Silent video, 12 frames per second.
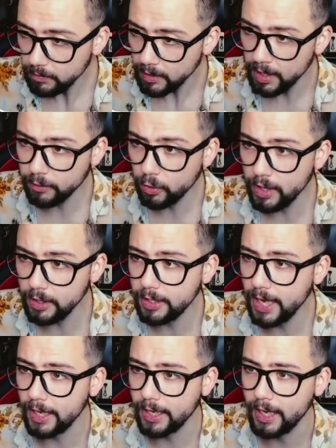I've created a
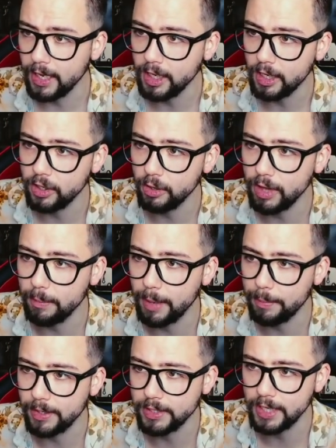deck here. You can do that by
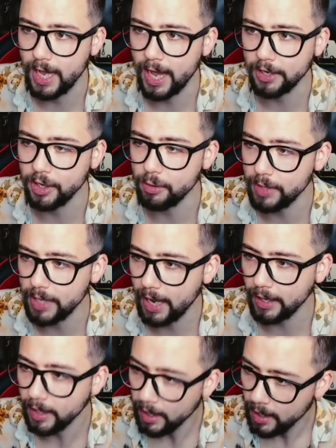pressing Add New
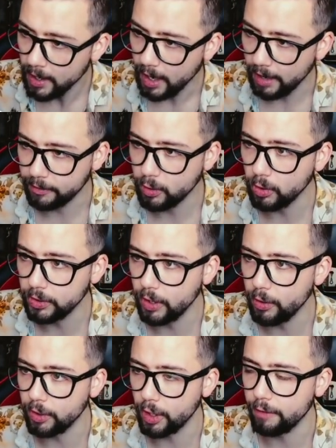Deck. I've called it
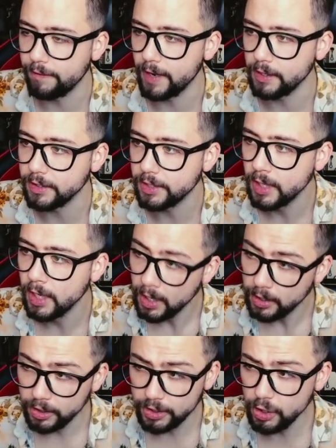Audio Faders.
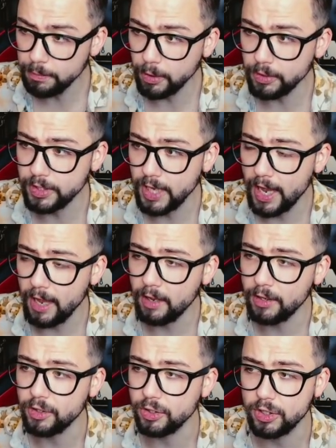The two buttons there
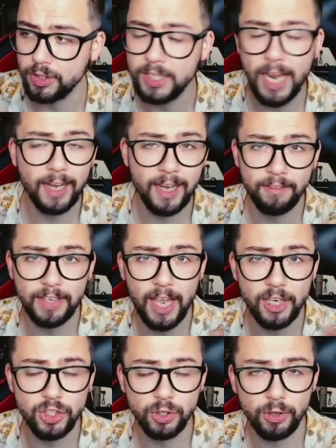are just deck
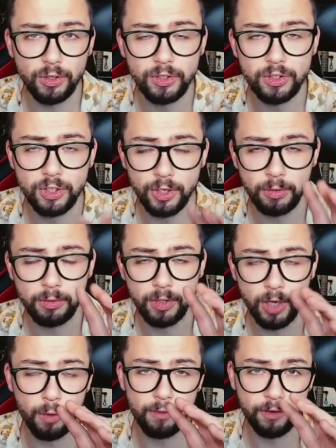navigational to
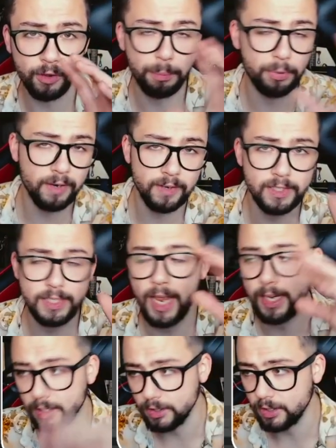go from the previous
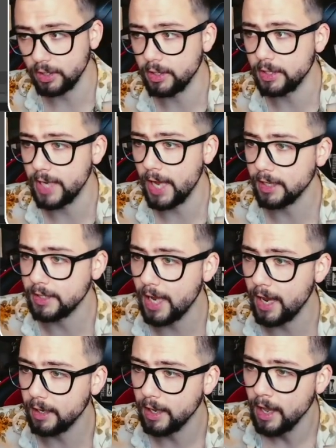deck and to the next
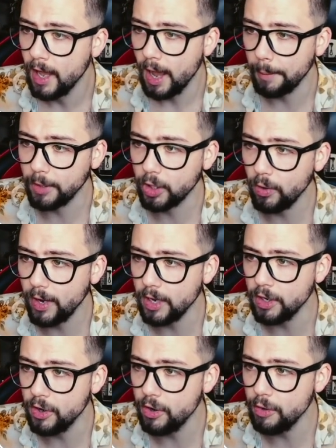deck. I'm gonna create a
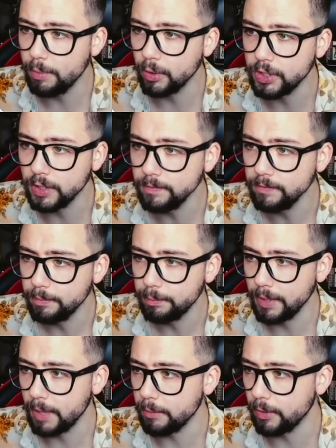new button,
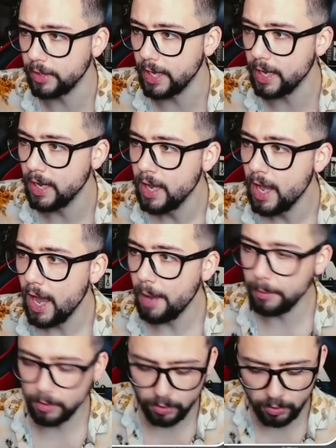blank button here. I'm
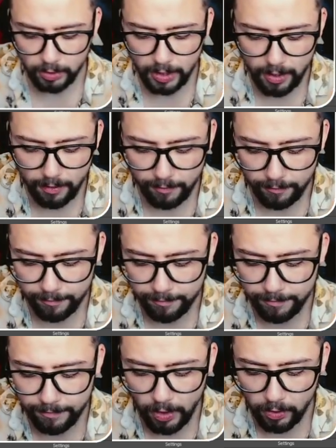gonna call it
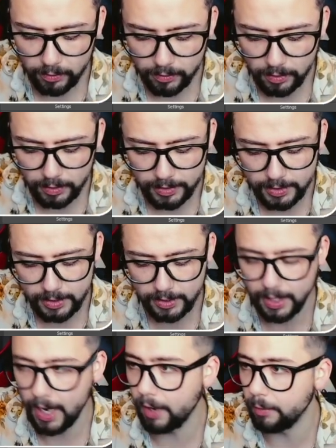Vol
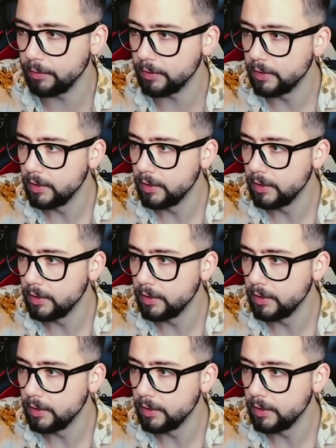Down.